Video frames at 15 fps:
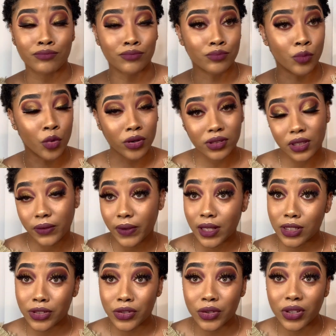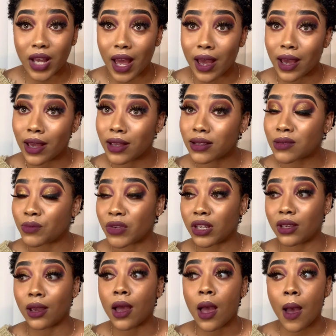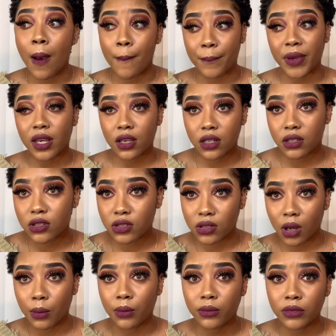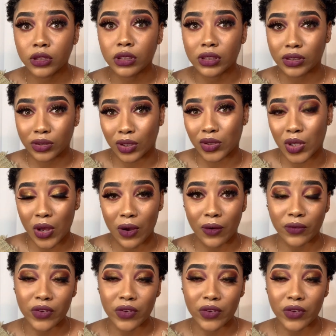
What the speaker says: motivating you guys, me being some sort of